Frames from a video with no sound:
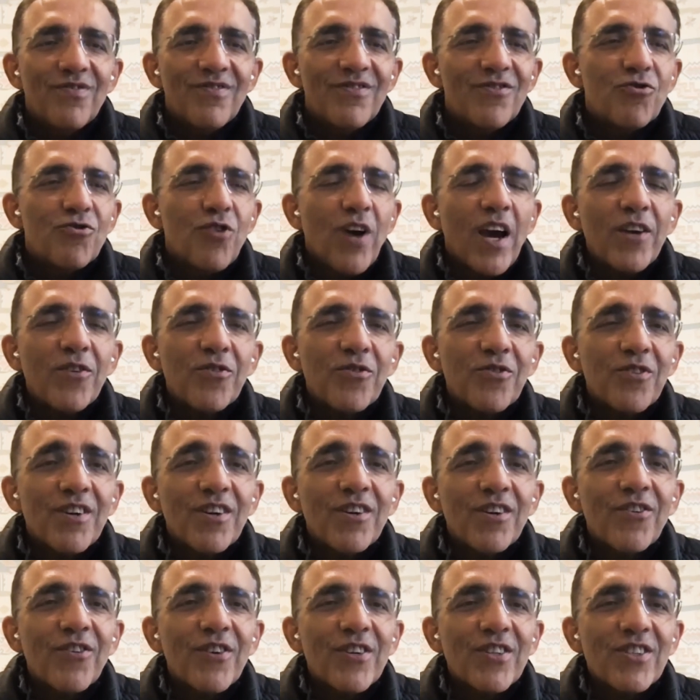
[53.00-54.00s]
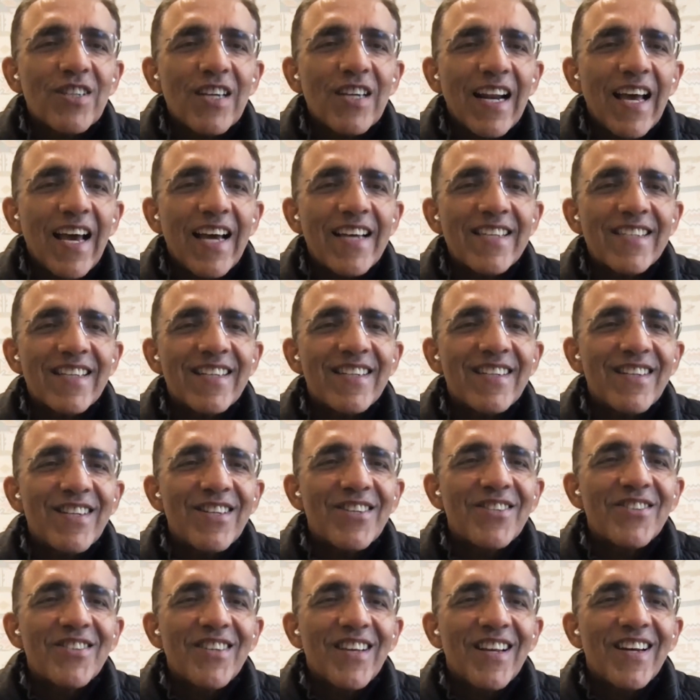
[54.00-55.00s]
try to crystallize and
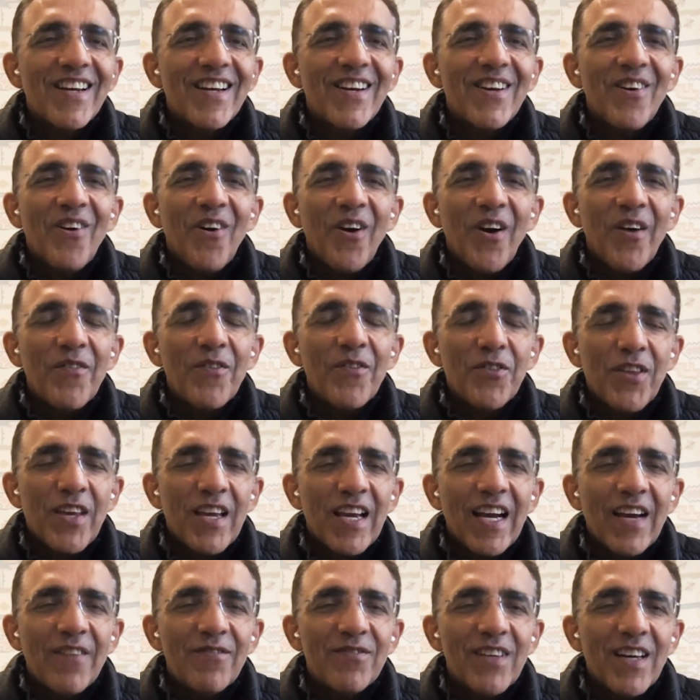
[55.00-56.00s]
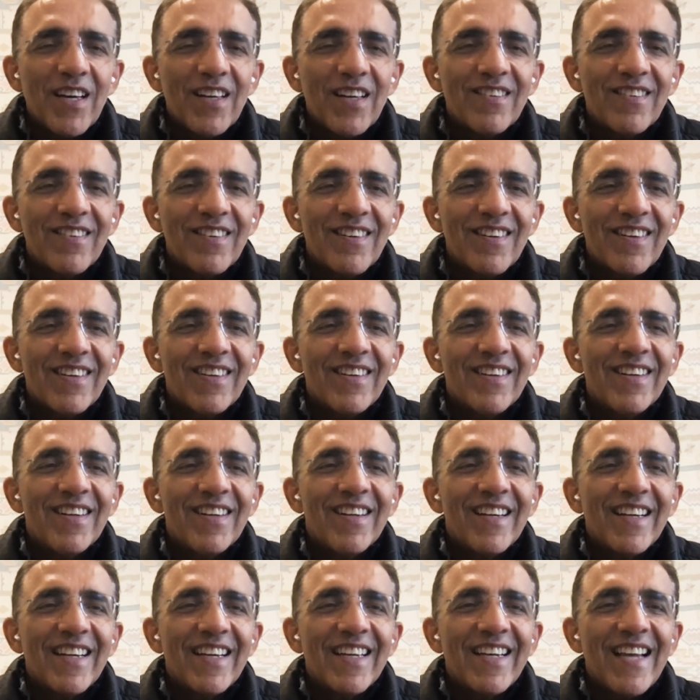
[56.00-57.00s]
distill everything I've done
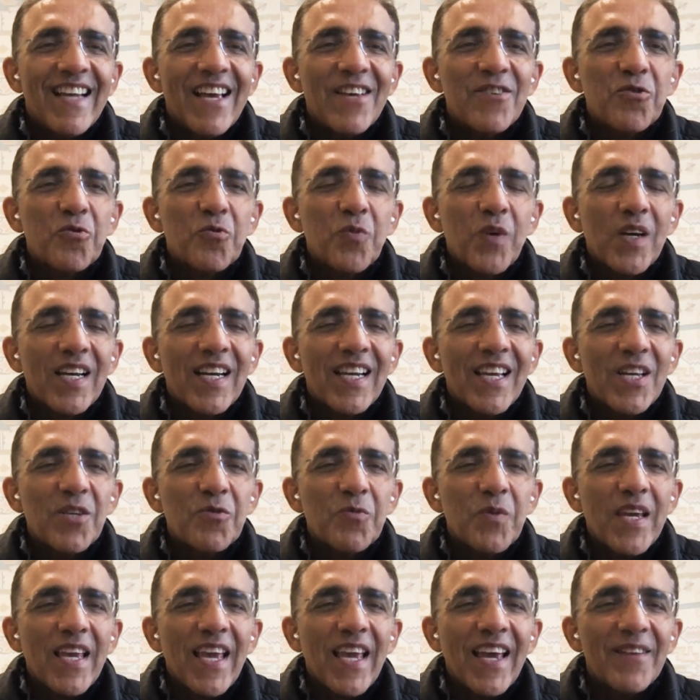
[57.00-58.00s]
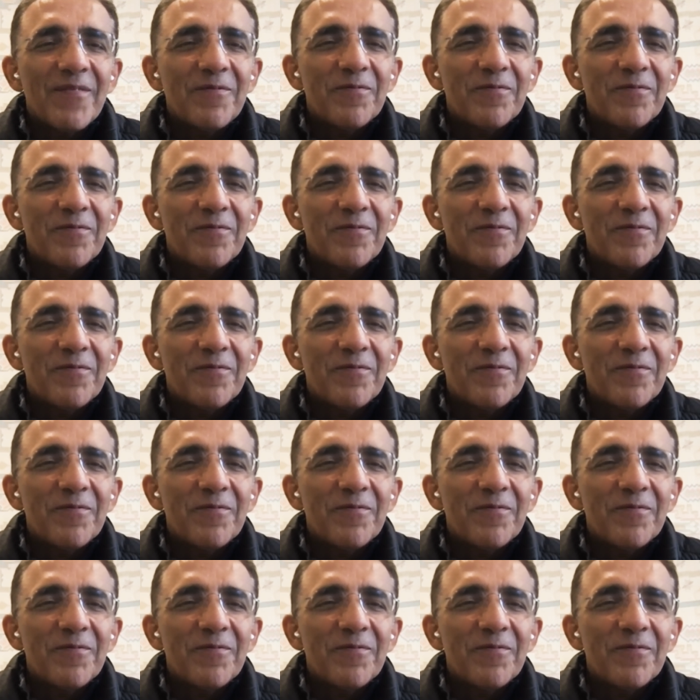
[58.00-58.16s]
in as quickly as we can.